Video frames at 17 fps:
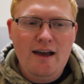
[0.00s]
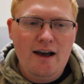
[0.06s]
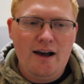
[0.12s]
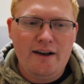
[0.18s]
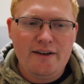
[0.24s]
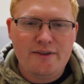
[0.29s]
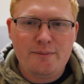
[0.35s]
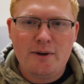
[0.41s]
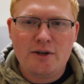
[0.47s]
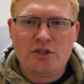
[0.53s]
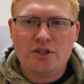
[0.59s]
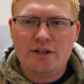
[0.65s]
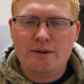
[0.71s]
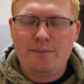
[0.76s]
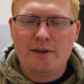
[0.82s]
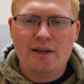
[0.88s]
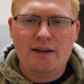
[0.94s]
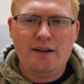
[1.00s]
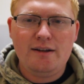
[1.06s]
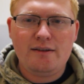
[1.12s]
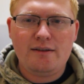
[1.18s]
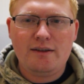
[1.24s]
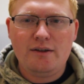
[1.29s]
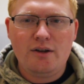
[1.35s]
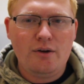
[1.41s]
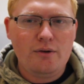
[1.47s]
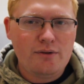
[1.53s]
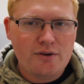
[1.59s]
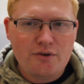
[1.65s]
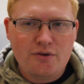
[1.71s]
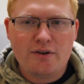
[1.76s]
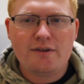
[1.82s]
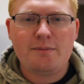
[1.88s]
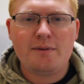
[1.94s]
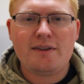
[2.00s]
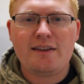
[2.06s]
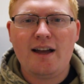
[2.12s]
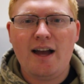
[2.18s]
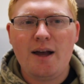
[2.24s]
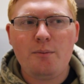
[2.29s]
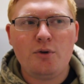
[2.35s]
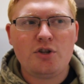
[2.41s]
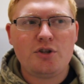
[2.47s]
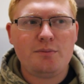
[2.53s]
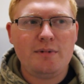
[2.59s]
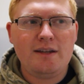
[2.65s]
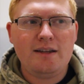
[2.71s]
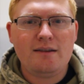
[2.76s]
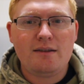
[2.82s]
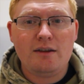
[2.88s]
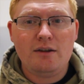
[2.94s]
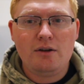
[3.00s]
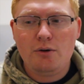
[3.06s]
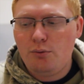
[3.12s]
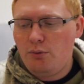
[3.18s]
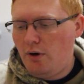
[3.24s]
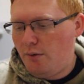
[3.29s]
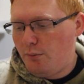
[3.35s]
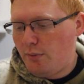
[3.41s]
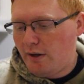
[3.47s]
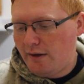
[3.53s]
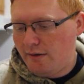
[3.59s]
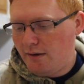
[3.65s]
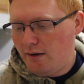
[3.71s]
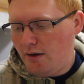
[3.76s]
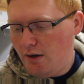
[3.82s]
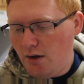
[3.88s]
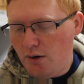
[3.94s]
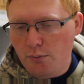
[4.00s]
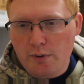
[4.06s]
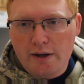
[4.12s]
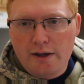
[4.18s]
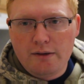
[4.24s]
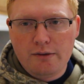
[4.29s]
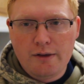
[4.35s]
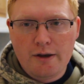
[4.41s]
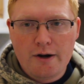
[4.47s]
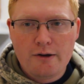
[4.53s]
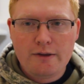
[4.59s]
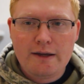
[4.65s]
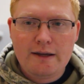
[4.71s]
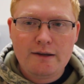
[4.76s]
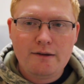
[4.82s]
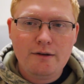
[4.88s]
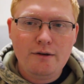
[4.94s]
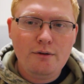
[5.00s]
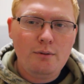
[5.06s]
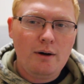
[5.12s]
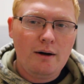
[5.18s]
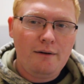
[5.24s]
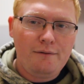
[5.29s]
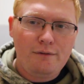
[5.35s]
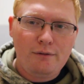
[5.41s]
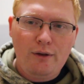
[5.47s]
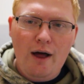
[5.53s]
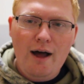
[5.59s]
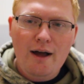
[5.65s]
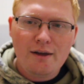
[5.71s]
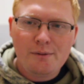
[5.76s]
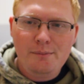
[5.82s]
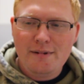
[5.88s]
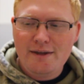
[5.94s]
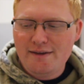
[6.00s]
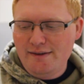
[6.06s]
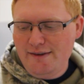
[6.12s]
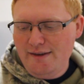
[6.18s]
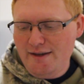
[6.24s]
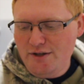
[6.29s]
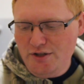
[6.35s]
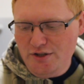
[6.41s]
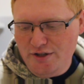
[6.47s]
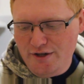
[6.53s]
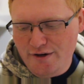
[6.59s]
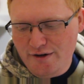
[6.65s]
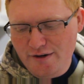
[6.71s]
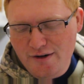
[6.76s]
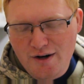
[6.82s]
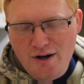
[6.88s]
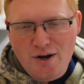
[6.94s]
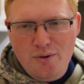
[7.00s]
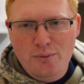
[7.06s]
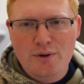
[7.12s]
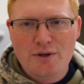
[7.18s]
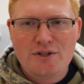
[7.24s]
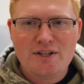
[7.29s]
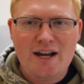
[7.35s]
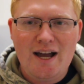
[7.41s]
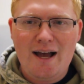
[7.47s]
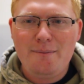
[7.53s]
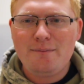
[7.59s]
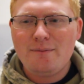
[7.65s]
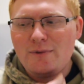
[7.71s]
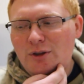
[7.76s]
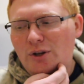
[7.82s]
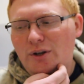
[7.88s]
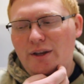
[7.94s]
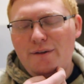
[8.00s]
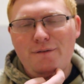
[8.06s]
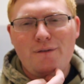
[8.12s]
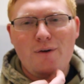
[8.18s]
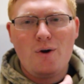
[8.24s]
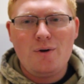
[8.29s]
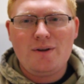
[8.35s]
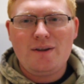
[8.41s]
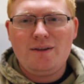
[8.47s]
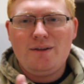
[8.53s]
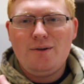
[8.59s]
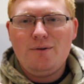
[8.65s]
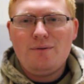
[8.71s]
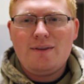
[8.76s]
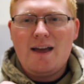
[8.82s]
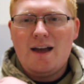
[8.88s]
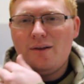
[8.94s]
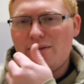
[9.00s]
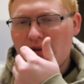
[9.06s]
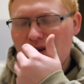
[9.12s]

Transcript: Especially because, you know, it's Christmas time, which means, you know what, we can literally do a Vlogmas this year, which I'm looking forward to doing now.